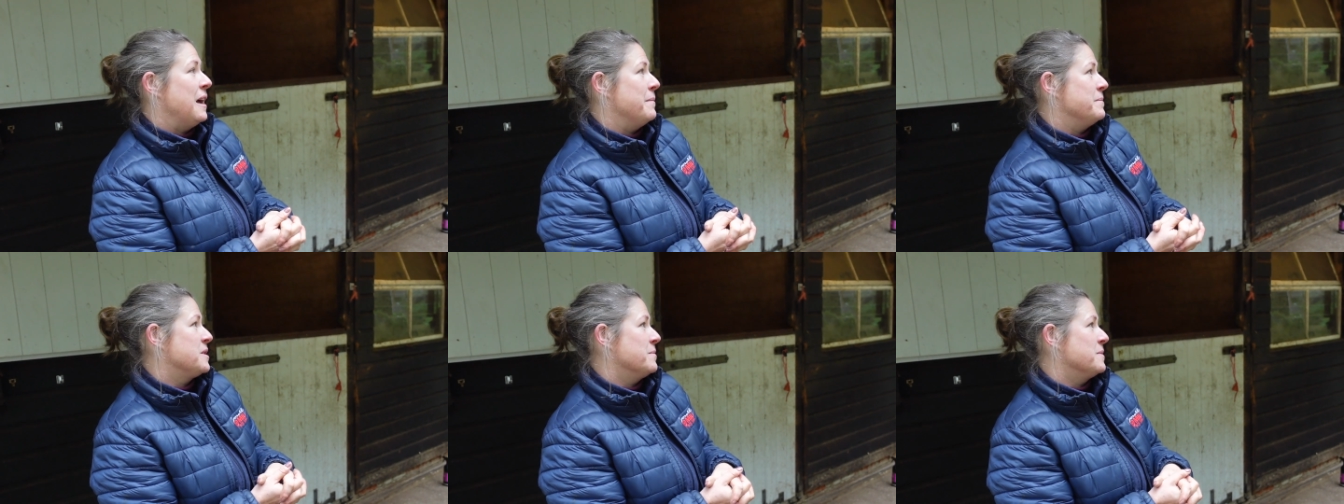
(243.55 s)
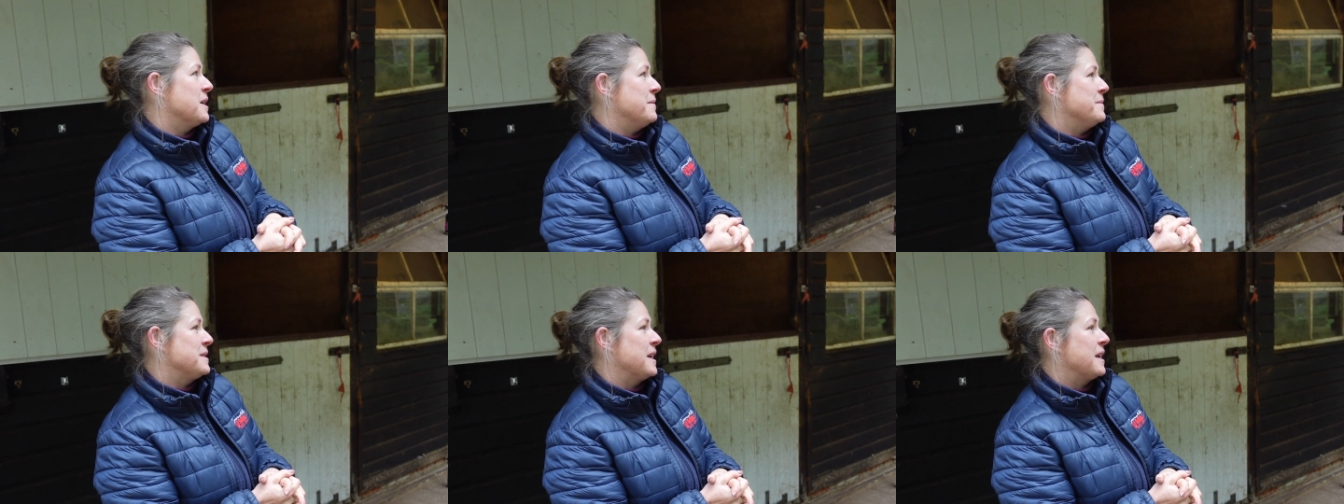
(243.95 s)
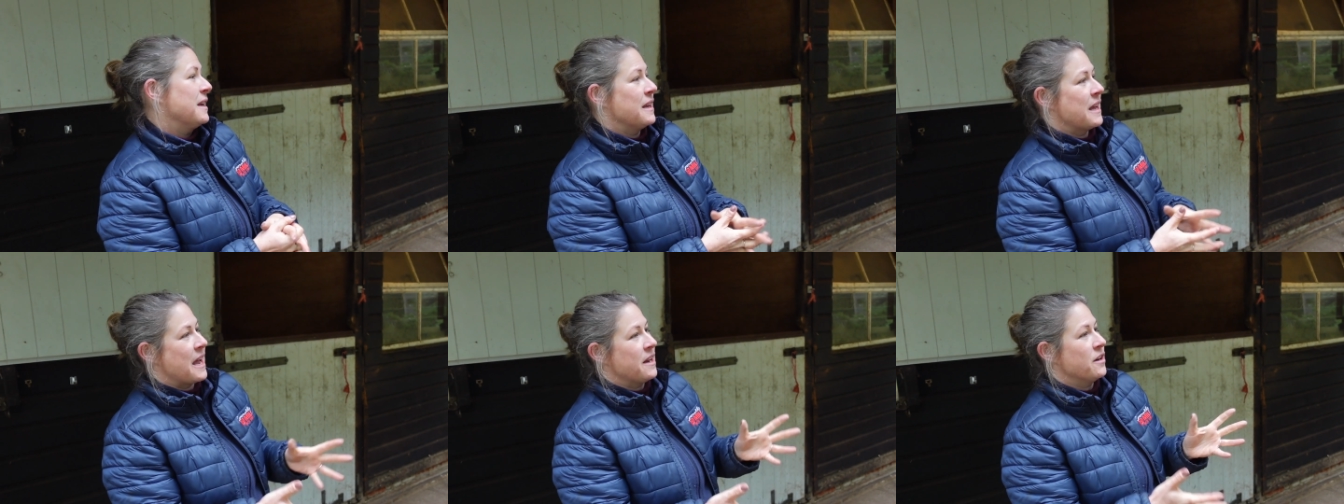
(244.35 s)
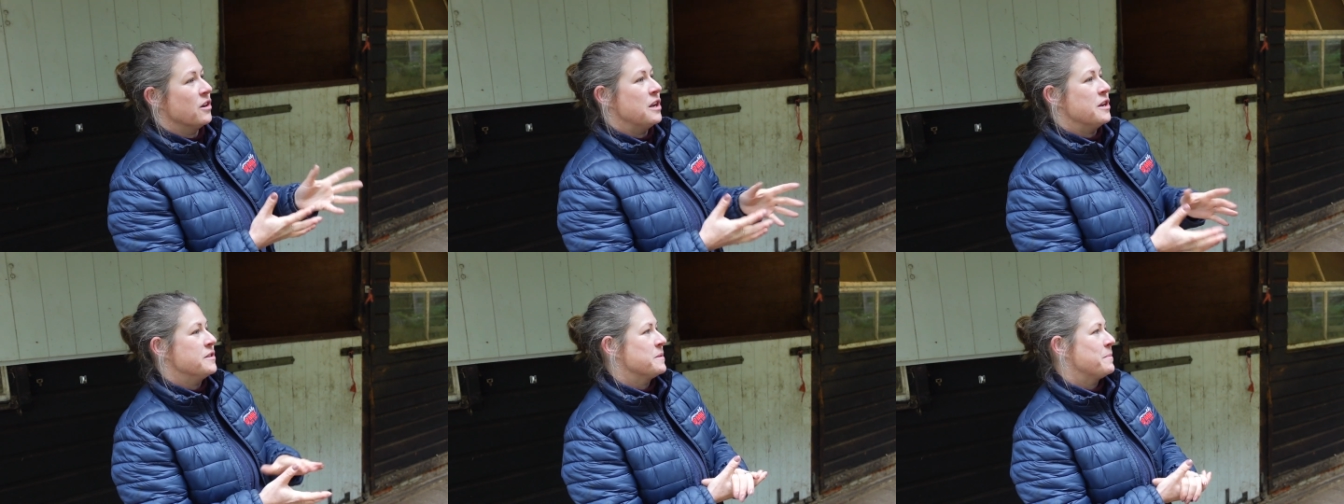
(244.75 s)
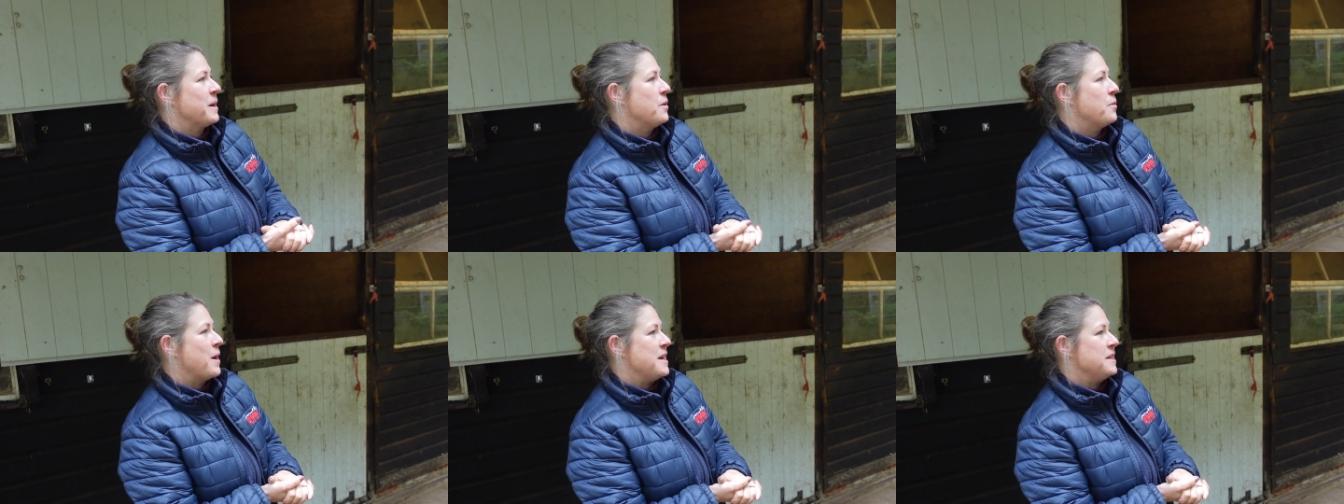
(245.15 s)
Sometimes they can gain or lose a
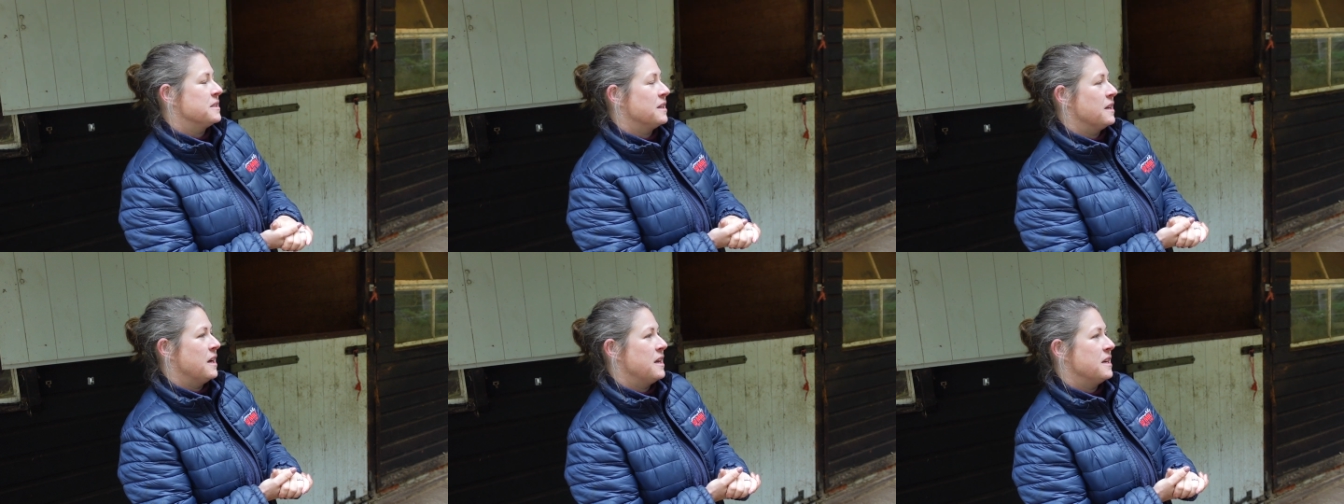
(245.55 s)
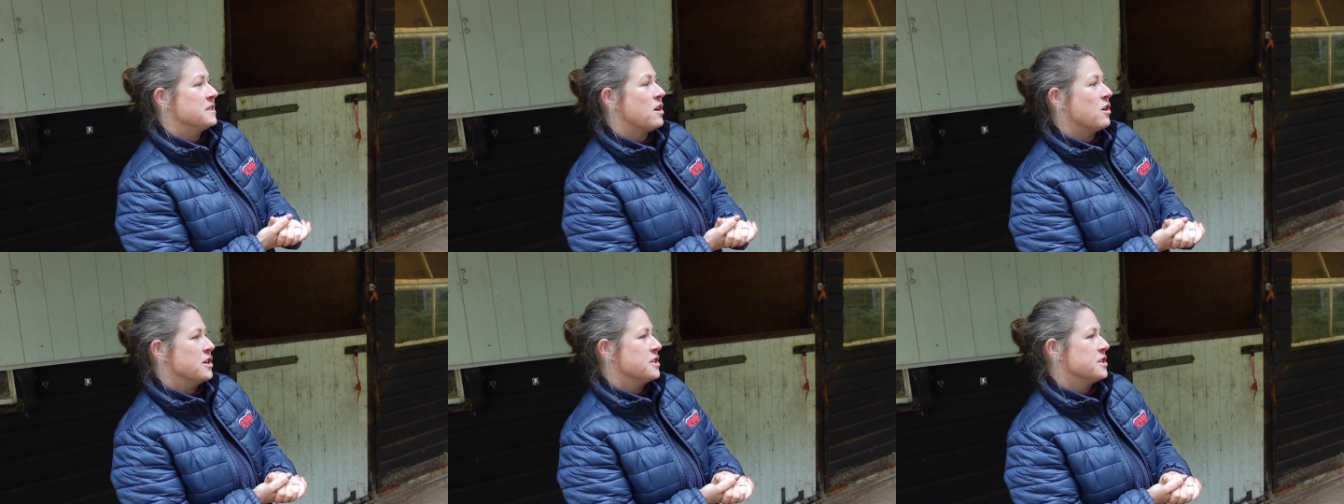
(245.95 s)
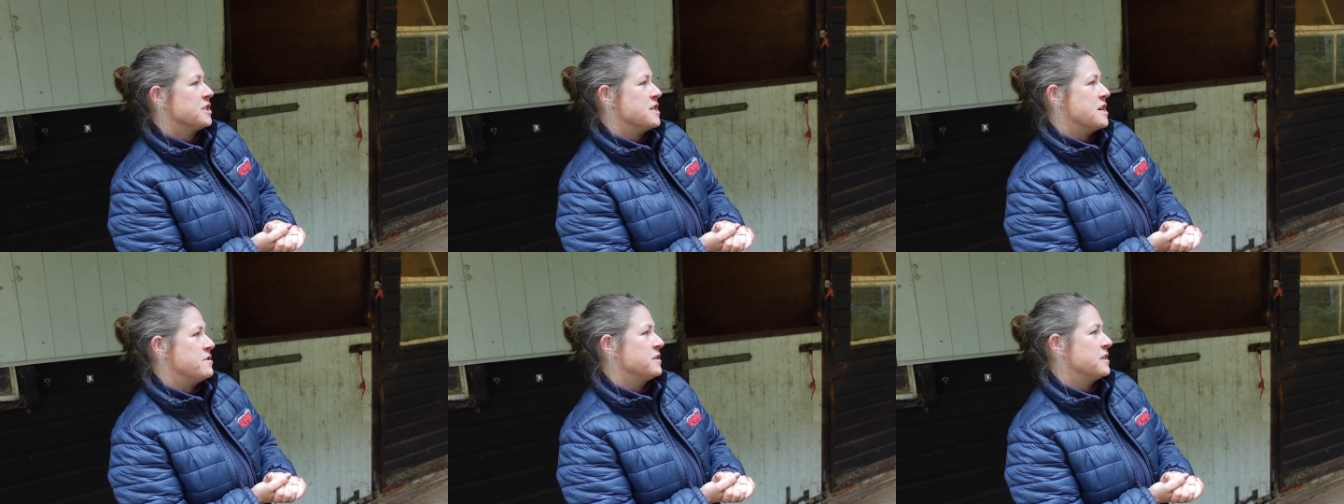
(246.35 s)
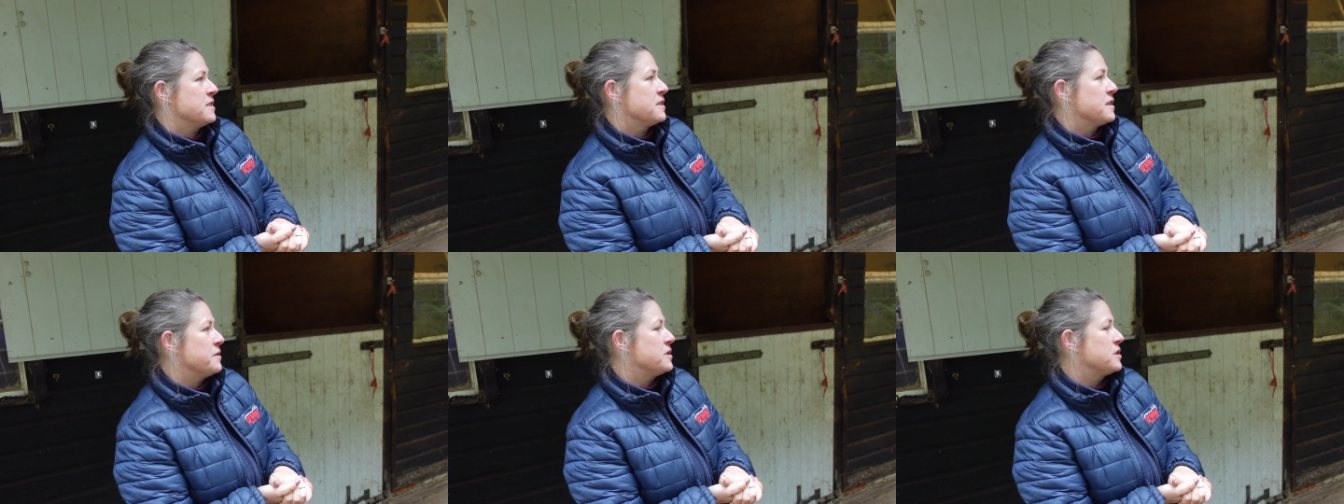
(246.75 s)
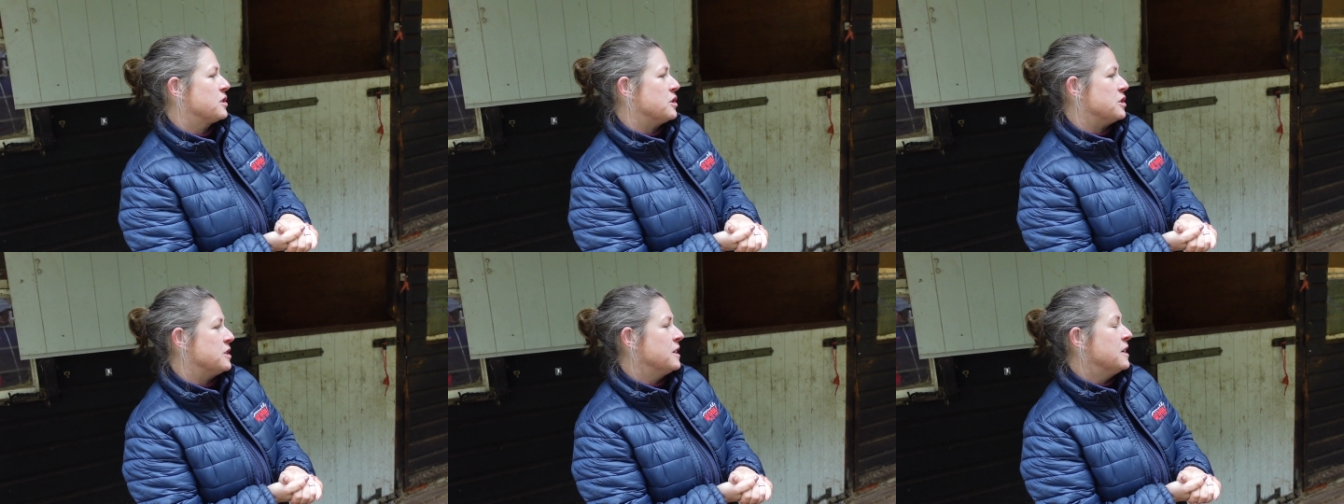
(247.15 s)
bit of weight, and it's harder to notice. So it's
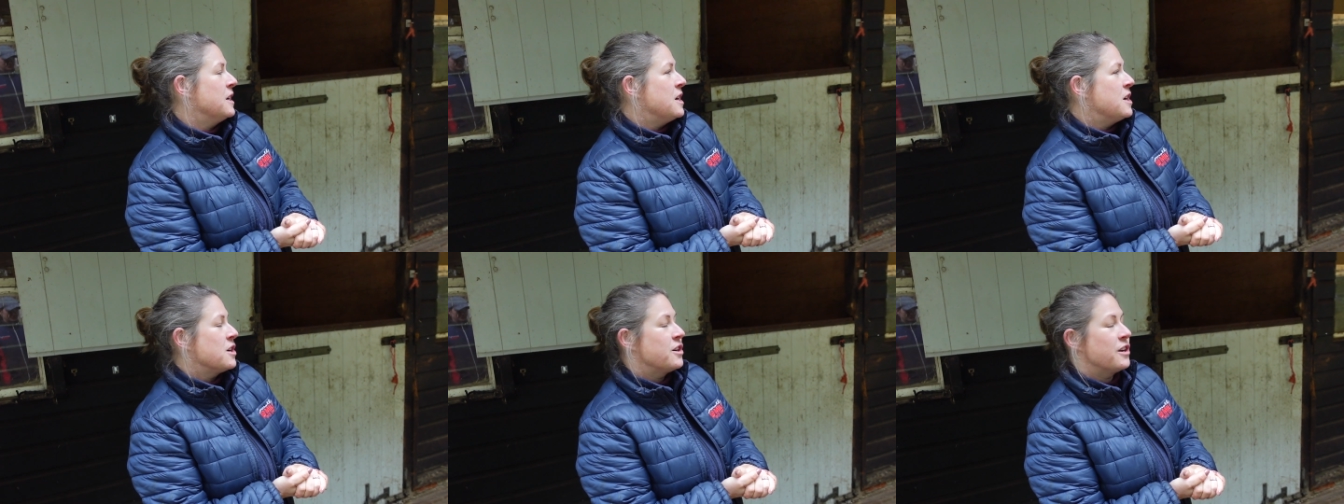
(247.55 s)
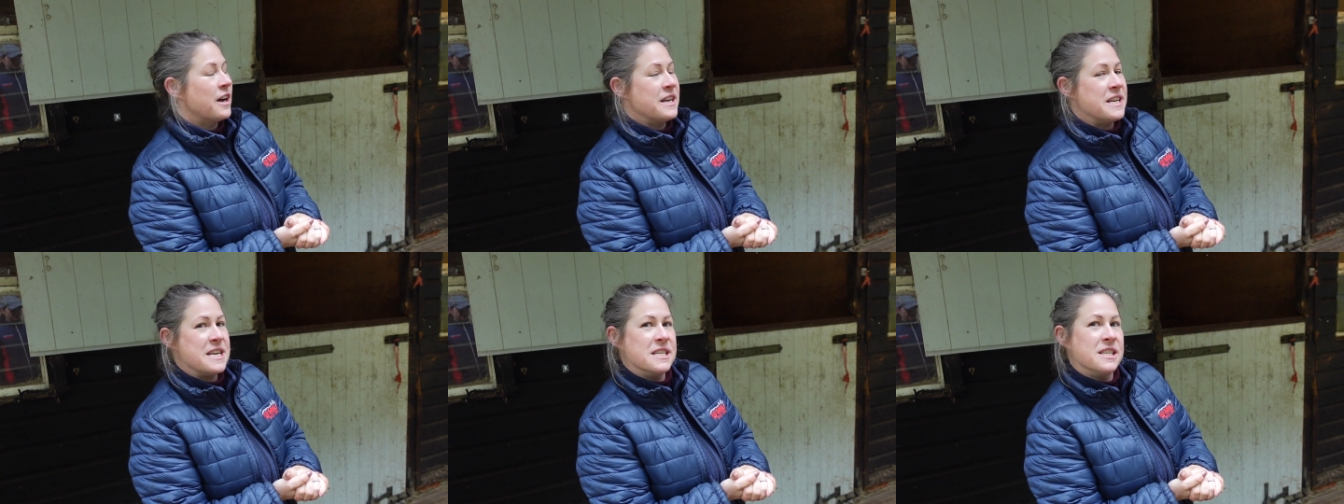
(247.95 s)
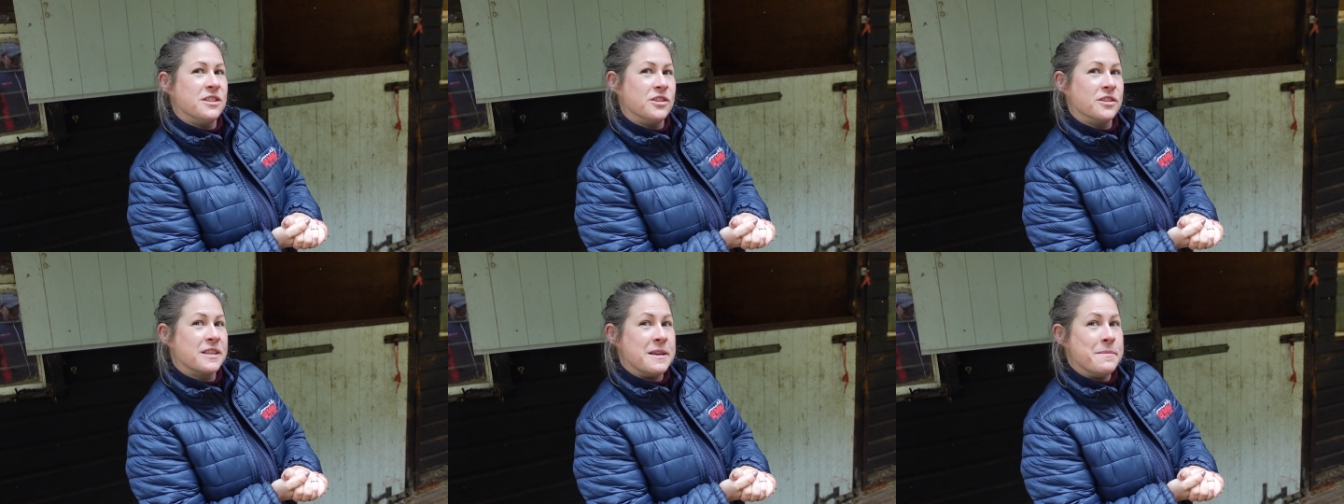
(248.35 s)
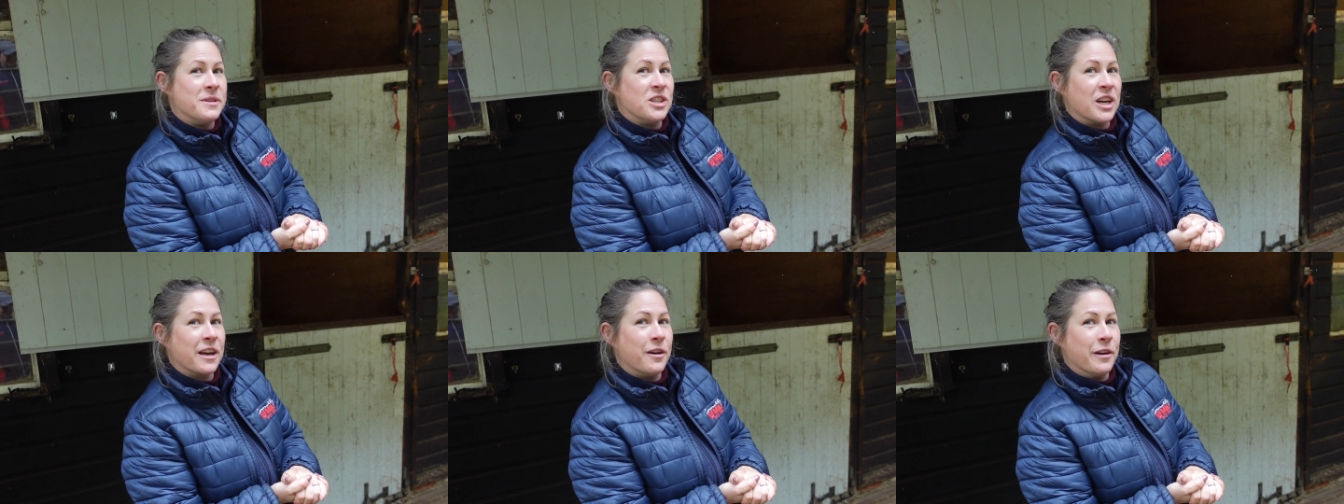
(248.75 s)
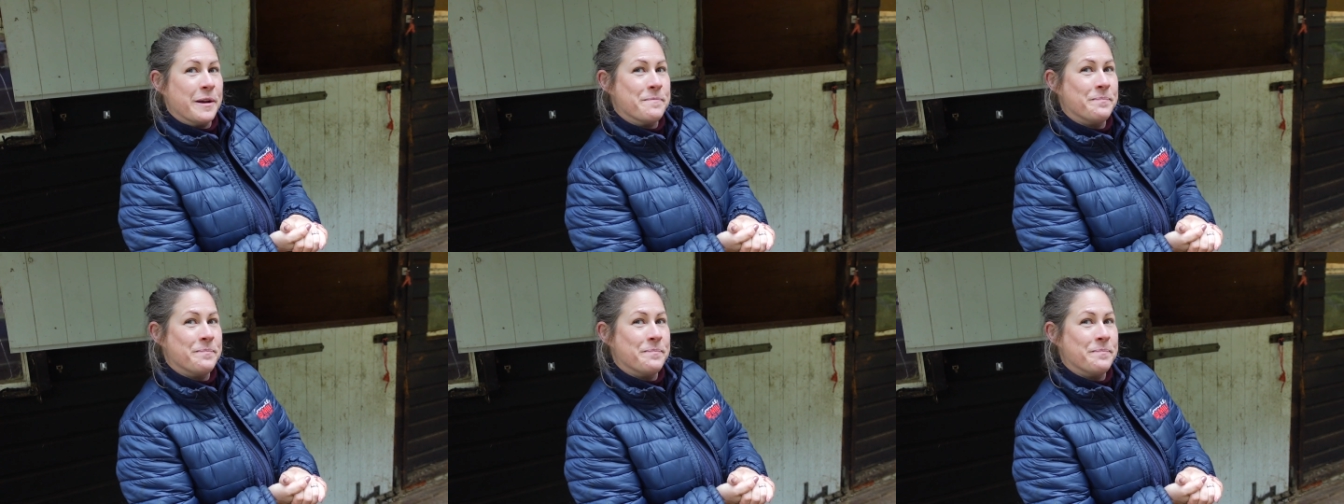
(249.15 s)
a good idea to just keep a check on him.